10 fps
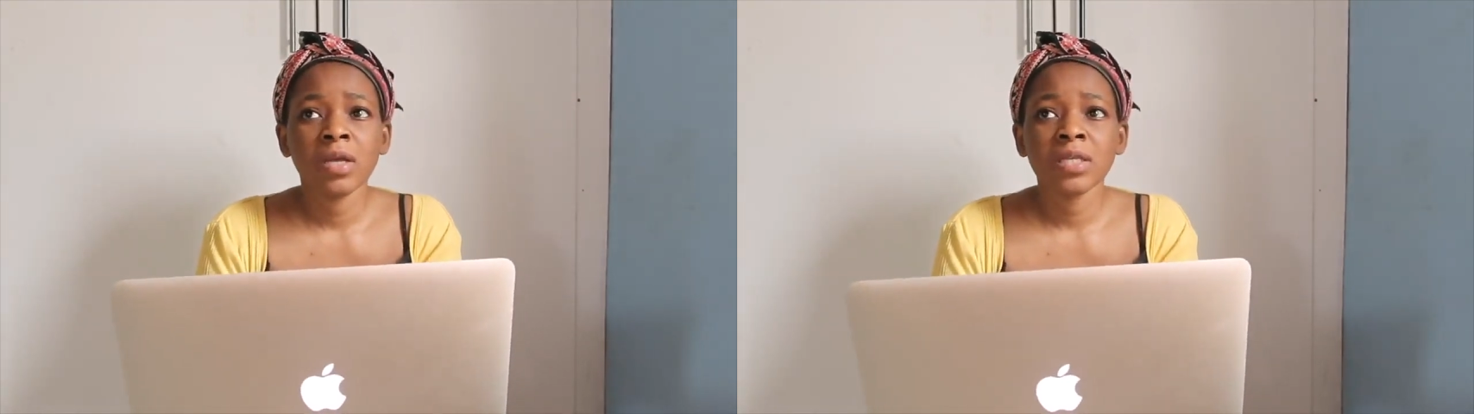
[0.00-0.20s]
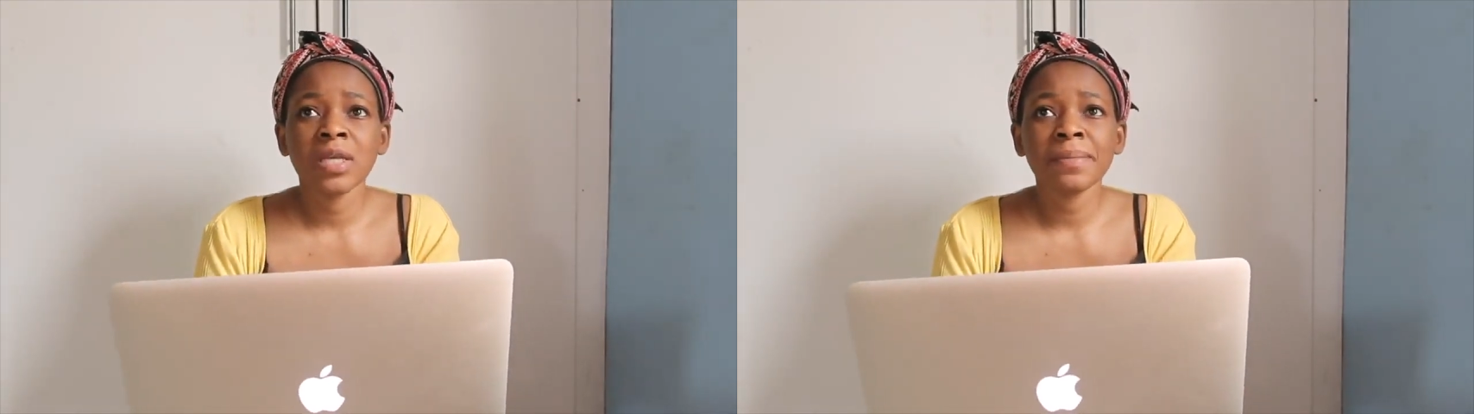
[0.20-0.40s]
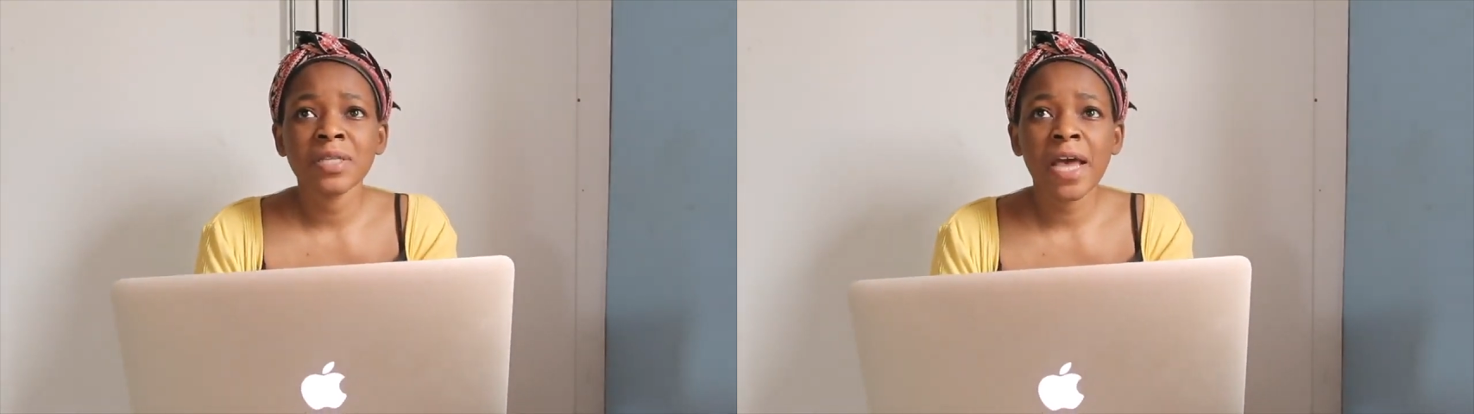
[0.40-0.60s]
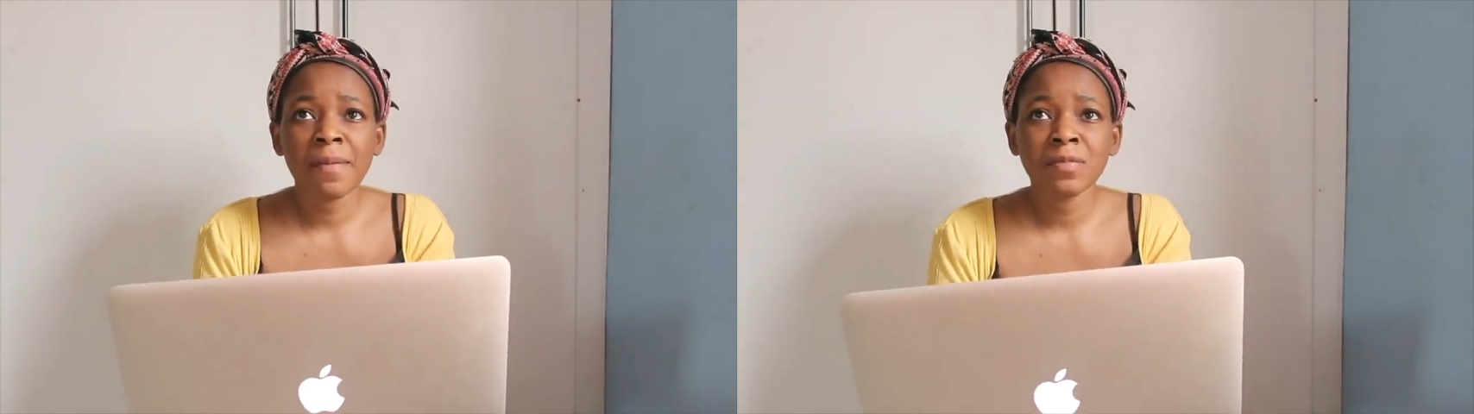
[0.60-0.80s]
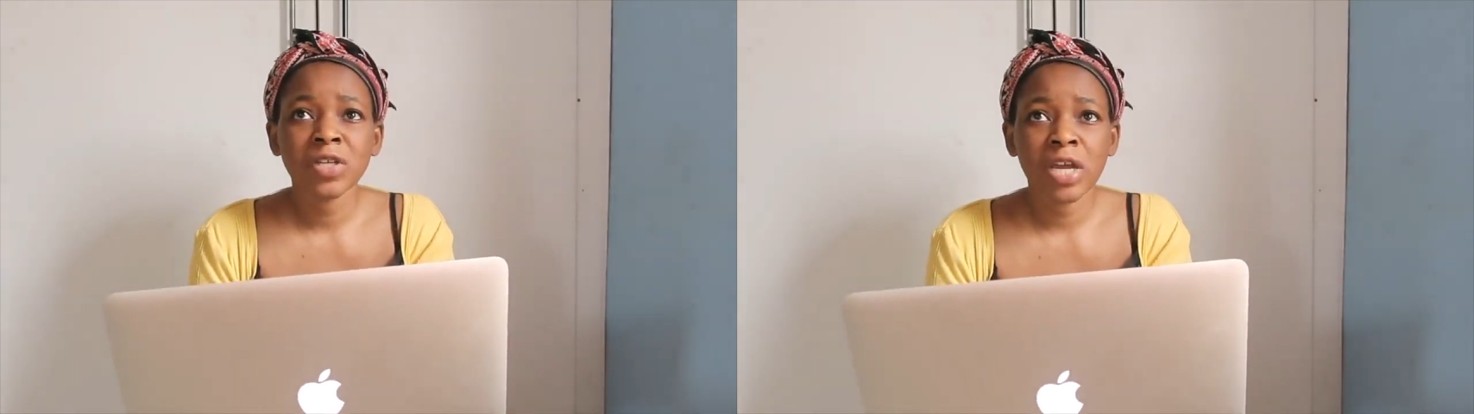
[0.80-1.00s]

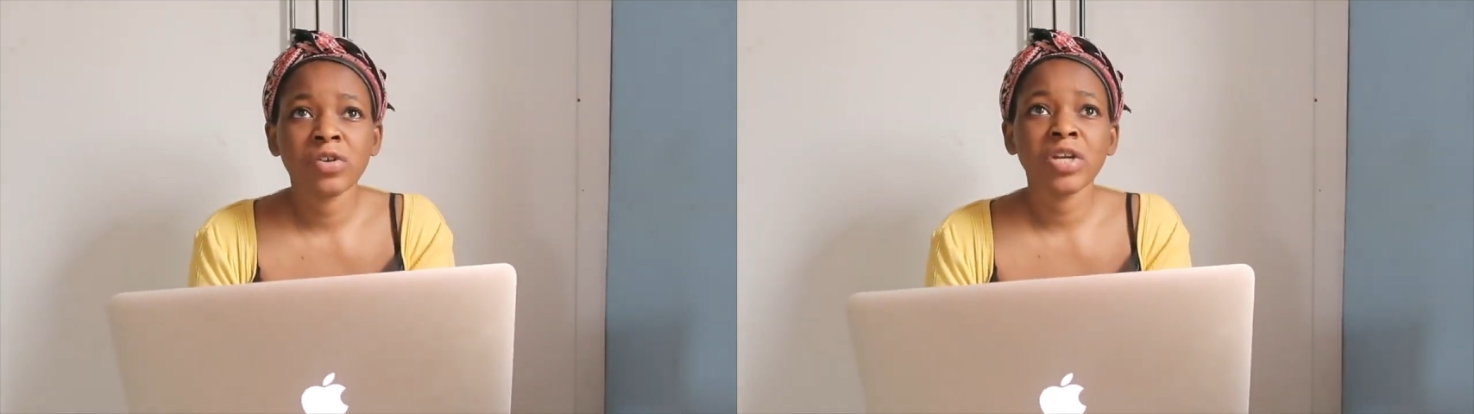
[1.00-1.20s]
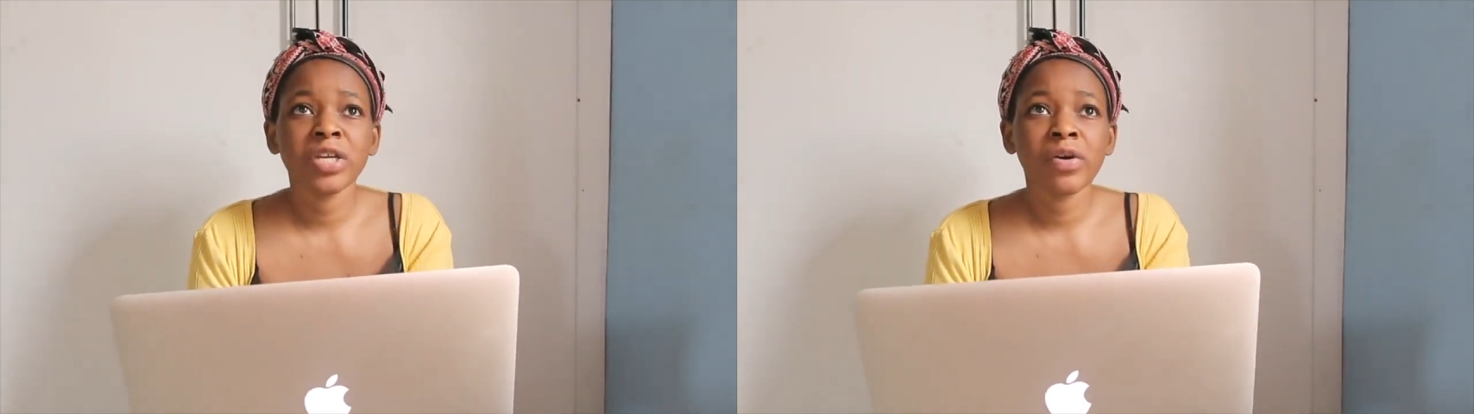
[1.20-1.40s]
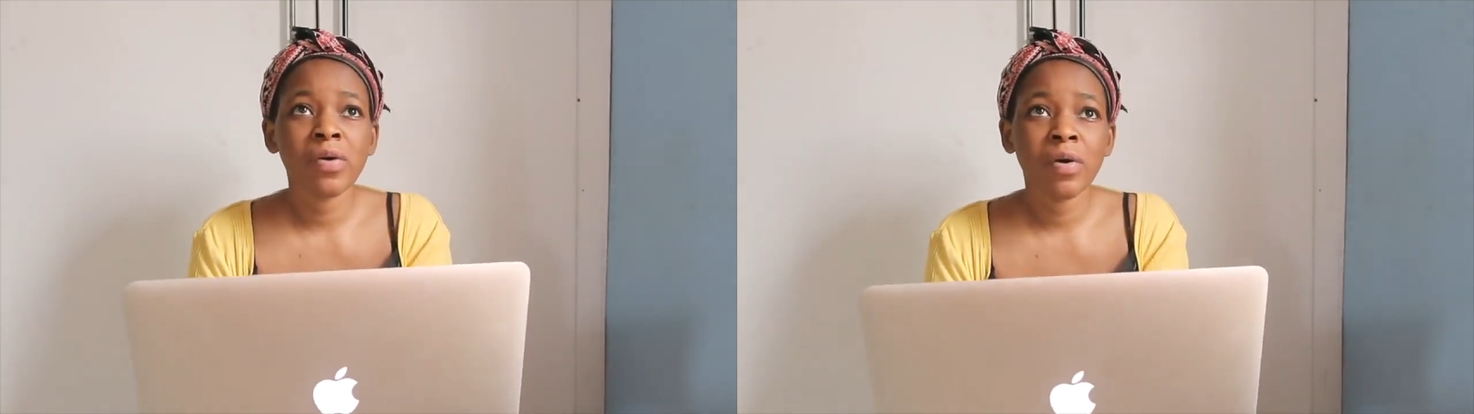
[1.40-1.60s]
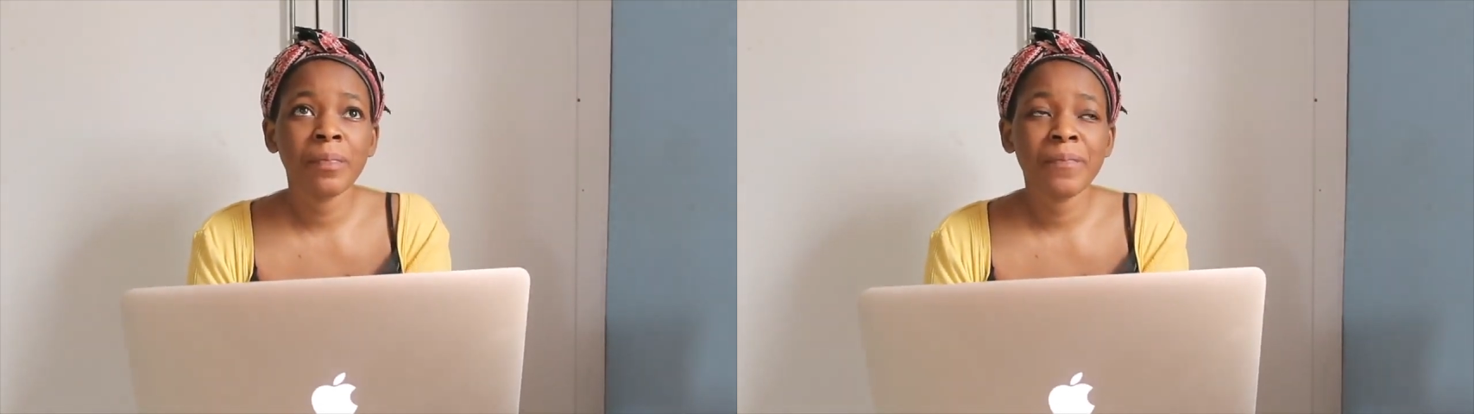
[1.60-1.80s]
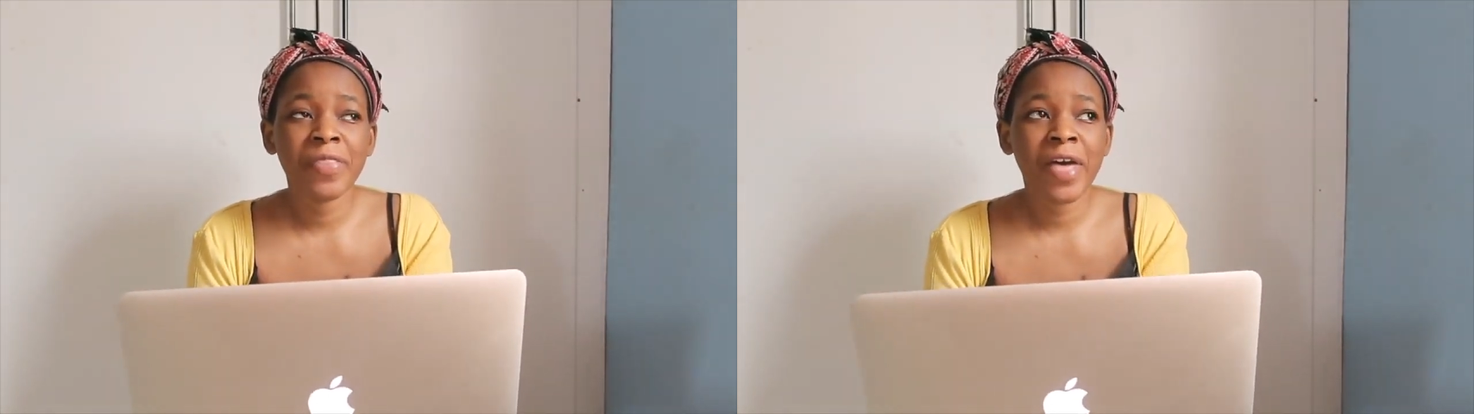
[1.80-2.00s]
sometimes you can only
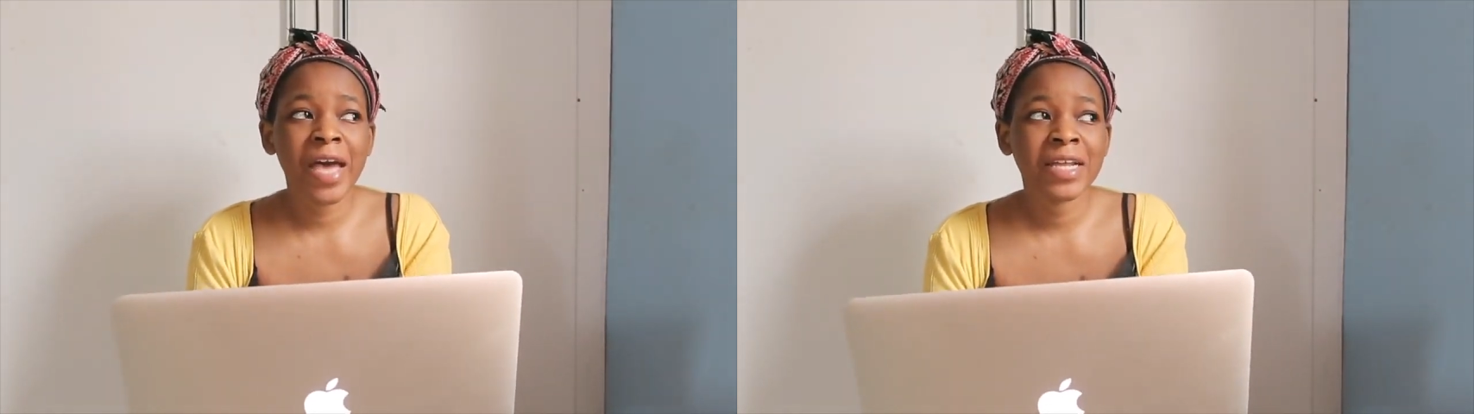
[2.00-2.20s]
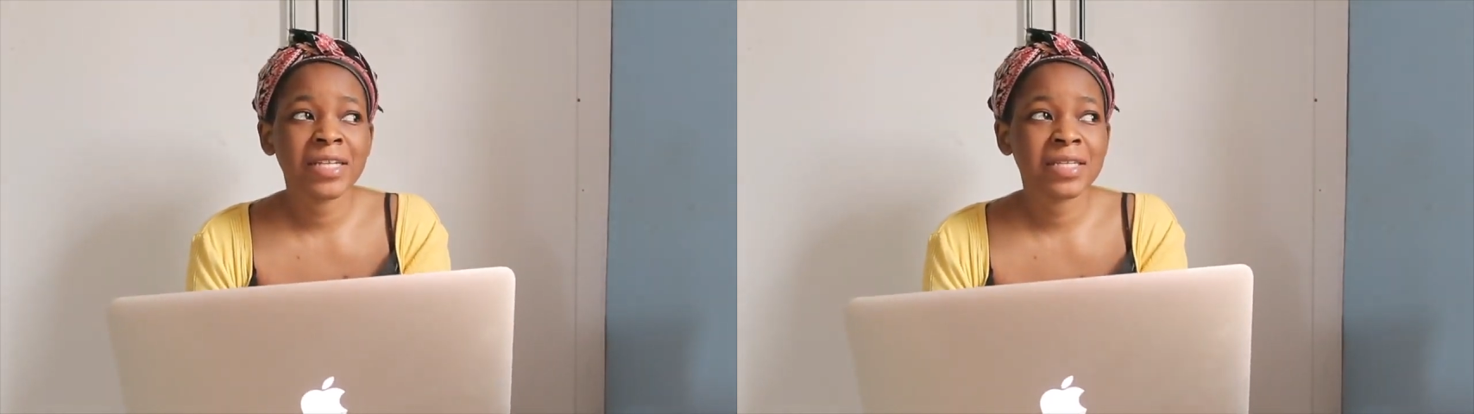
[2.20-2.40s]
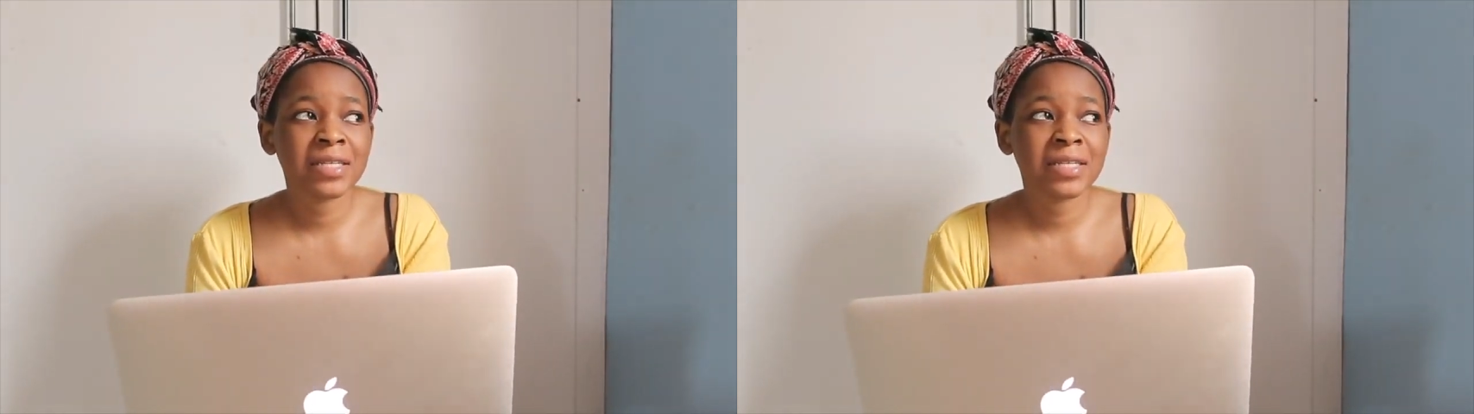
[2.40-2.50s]
hope that